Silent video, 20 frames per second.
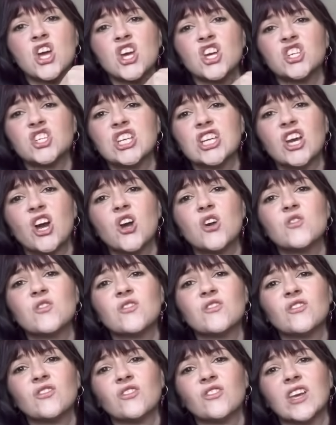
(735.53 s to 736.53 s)
she goes
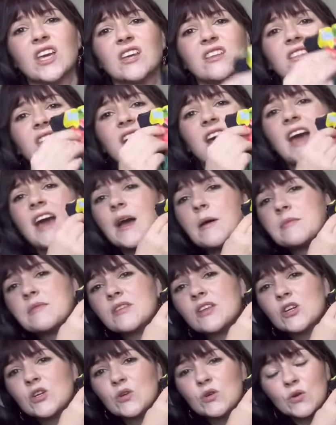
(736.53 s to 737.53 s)
and sticks an
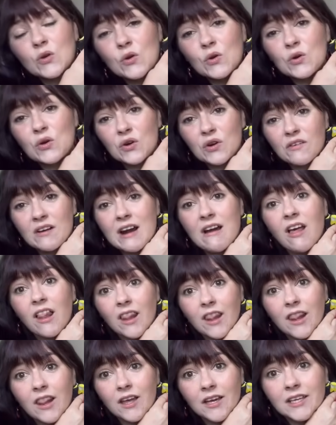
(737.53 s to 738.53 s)
absolute corker out
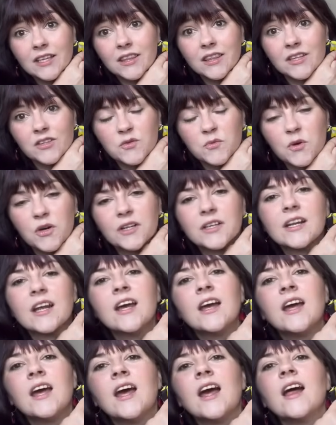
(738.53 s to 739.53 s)
like this one
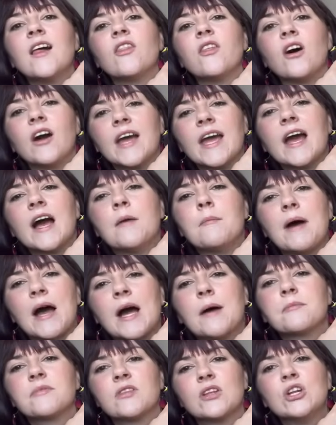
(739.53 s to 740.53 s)
that I am
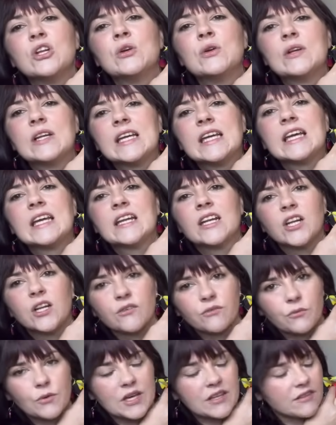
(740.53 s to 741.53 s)
absolutely in
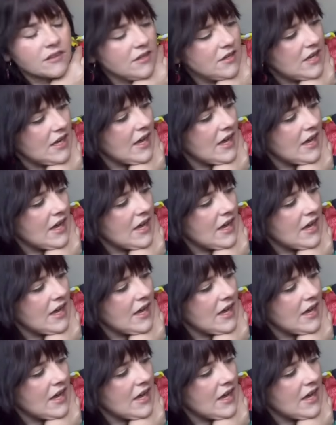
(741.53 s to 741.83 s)
love with.